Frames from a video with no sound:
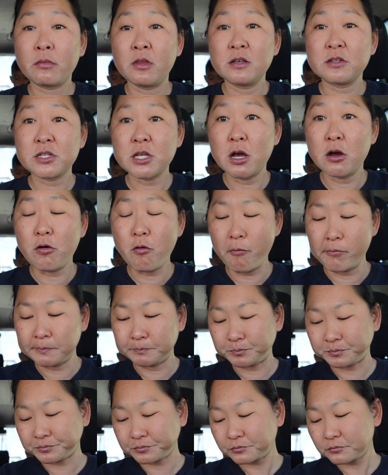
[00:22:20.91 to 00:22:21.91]
So
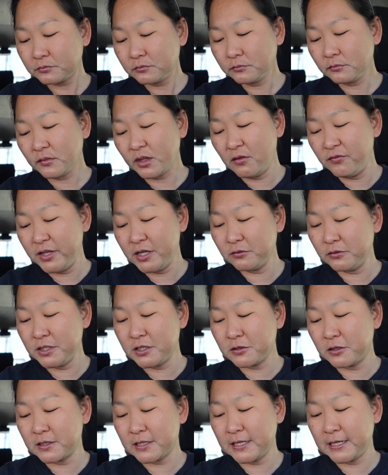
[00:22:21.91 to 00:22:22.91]
the only
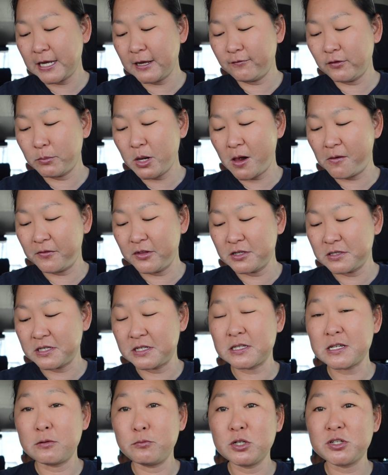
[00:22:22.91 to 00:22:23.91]
con I have about this
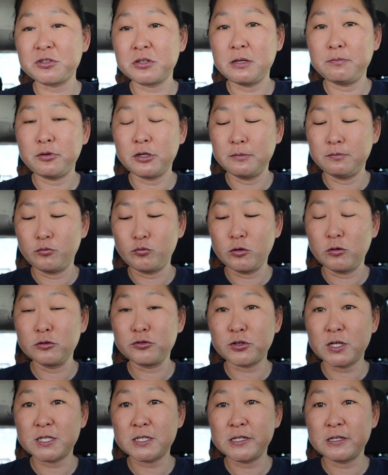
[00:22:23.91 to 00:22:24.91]
is I wish they put more
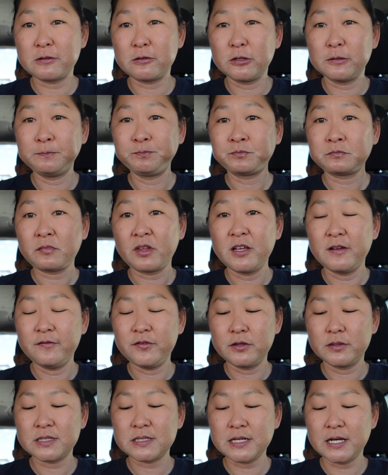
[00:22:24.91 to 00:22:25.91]
dressing or give
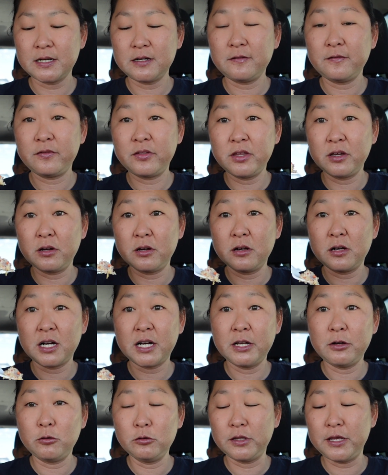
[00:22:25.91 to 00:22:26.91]
you a side of their
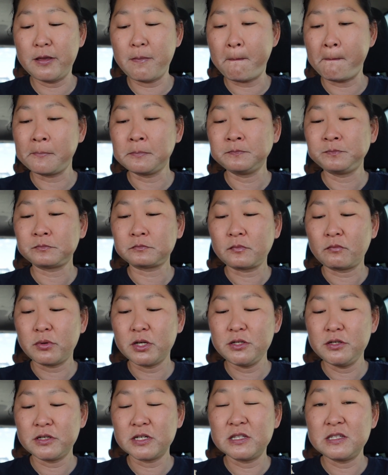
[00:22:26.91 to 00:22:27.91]
aioli,
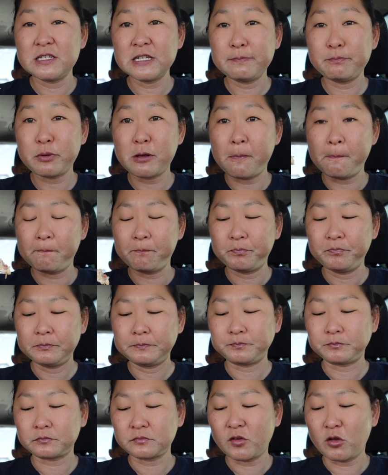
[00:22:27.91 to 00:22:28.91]
but you can dip
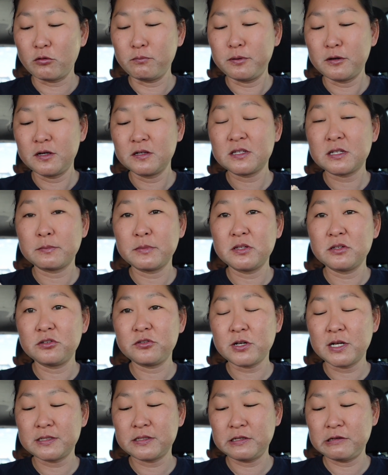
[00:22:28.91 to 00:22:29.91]
or put some of the
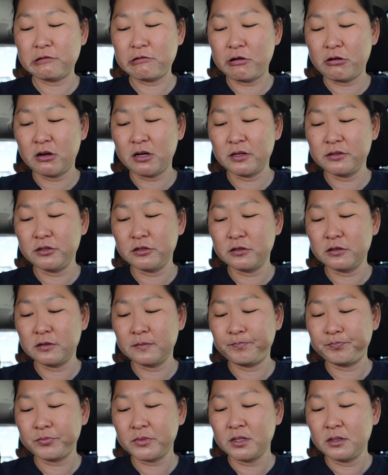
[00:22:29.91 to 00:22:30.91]
dressing on
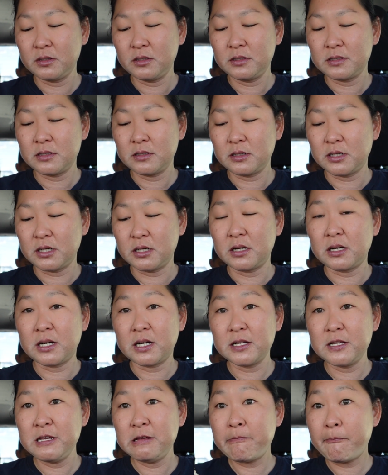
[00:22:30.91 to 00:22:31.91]
your
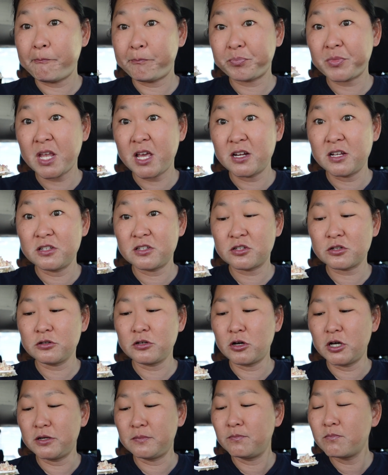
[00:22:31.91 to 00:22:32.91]
ahi, and it's
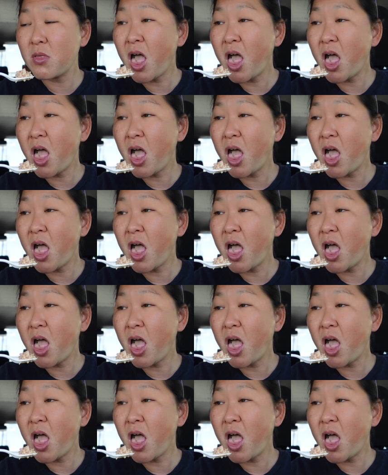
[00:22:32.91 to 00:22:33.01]
good.